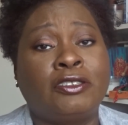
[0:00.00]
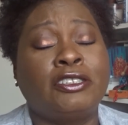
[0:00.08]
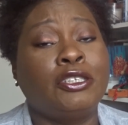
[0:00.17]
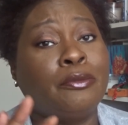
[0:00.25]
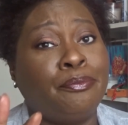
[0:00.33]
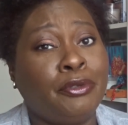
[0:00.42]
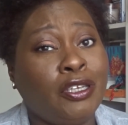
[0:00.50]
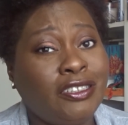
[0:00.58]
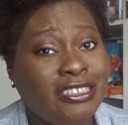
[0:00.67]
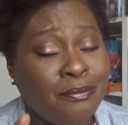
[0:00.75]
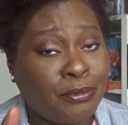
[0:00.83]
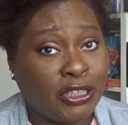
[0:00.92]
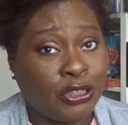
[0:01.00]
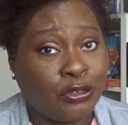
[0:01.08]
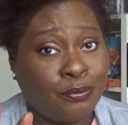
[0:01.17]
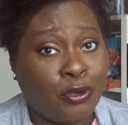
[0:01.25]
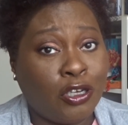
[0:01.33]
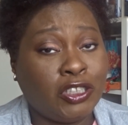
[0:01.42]
So the beauty
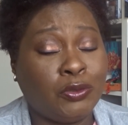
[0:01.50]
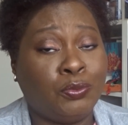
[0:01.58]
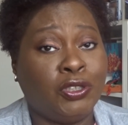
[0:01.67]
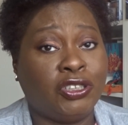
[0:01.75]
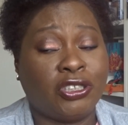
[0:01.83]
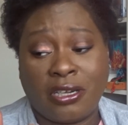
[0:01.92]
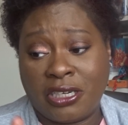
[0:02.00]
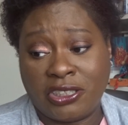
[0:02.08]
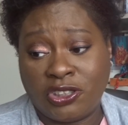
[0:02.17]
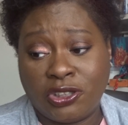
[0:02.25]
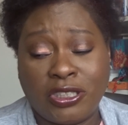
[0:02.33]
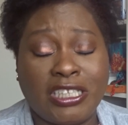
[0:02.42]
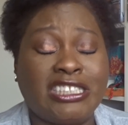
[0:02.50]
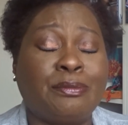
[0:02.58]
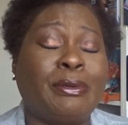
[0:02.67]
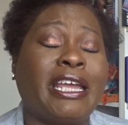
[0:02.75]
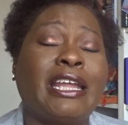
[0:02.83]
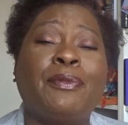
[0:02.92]
bundle box, which I should
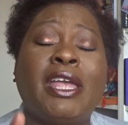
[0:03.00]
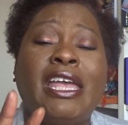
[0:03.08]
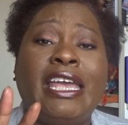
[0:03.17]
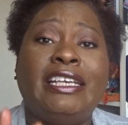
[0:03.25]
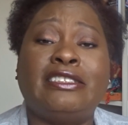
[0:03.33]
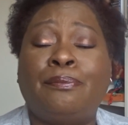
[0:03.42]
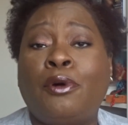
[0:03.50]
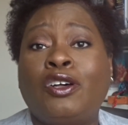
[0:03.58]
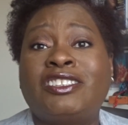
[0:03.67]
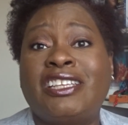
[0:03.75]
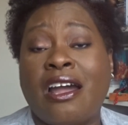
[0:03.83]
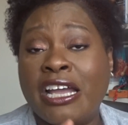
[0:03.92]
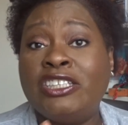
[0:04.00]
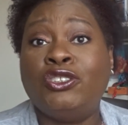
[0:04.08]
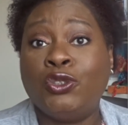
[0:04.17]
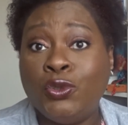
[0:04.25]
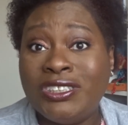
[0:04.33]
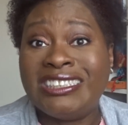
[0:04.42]
explain, is a box that I
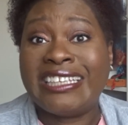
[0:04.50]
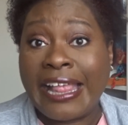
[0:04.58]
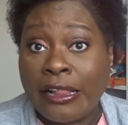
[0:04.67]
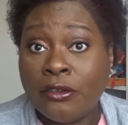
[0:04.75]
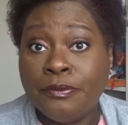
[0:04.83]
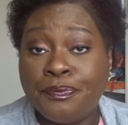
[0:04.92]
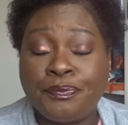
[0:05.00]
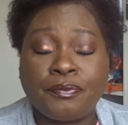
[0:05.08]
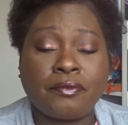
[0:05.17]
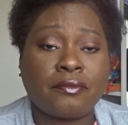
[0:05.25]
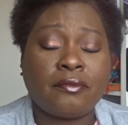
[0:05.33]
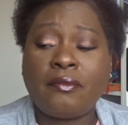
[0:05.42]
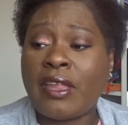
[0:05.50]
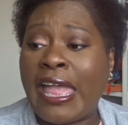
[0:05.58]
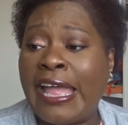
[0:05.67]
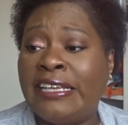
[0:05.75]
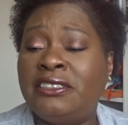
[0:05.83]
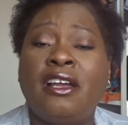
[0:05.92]
do sell,
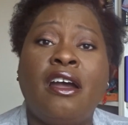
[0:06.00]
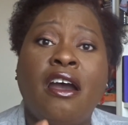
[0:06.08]
and